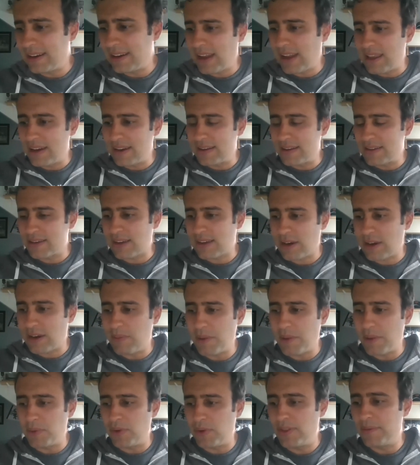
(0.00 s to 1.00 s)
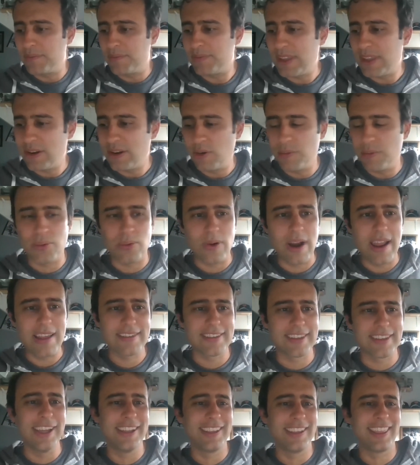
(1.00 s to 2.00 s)
and I remember the
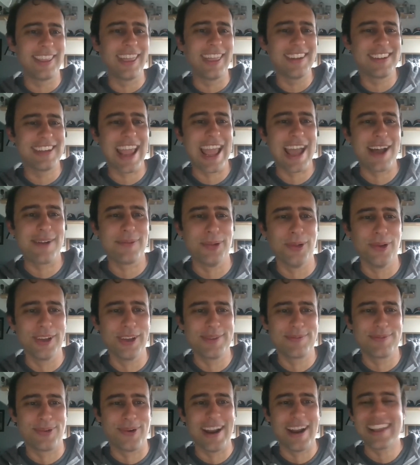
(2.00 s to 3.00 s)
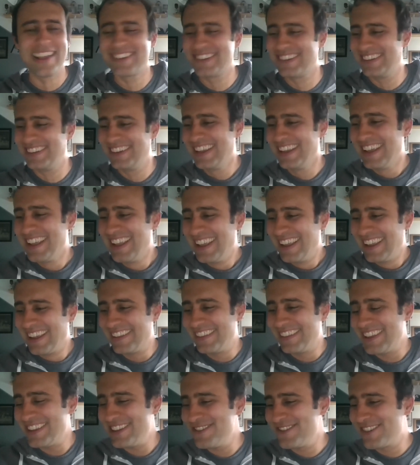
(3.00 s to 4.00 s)
press, the tabloid press
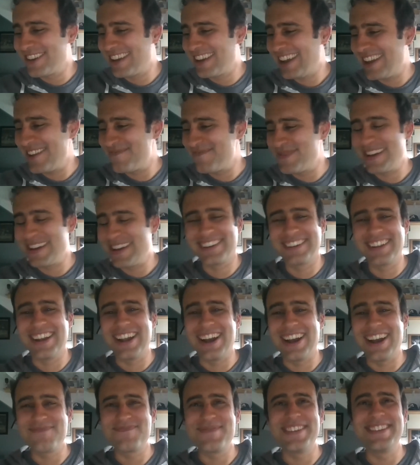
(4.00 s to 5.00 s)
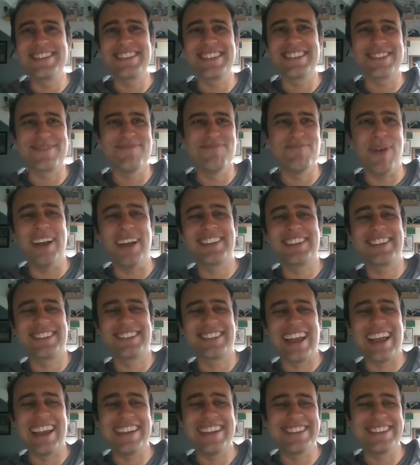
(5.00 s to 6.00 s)
in the UK picked it up as this
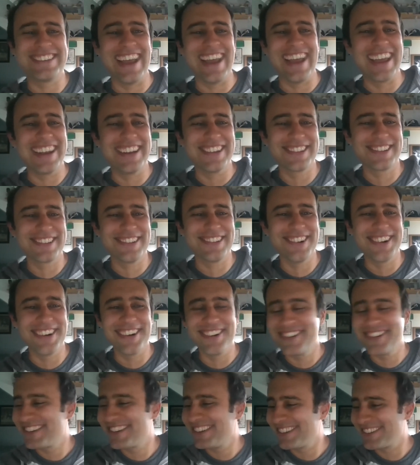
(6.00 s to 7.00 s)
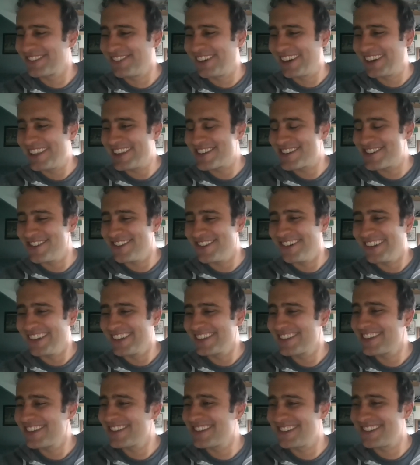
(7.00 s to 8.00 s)
bus-sized dinosaur, which was pretty cool
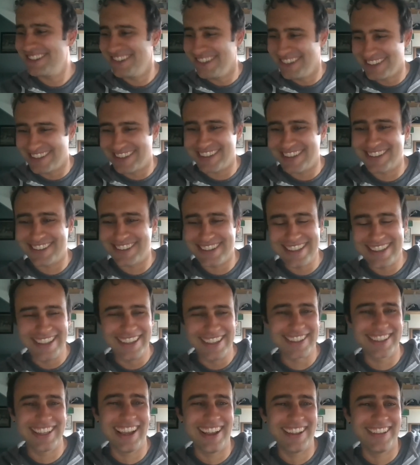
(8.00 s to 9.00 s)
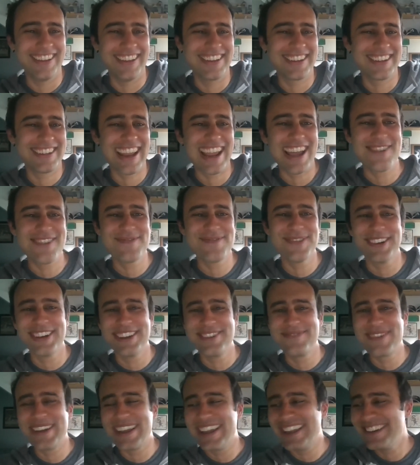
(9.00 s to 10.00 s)
as a student to see this on the
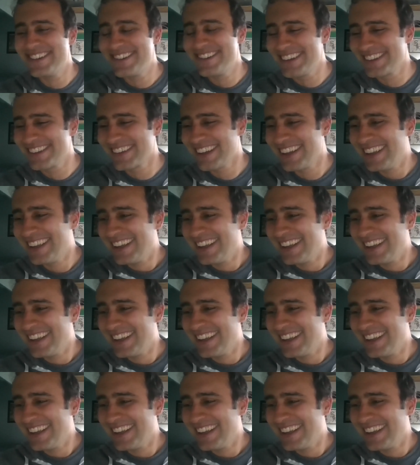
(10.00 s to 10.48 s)
tabloid pages.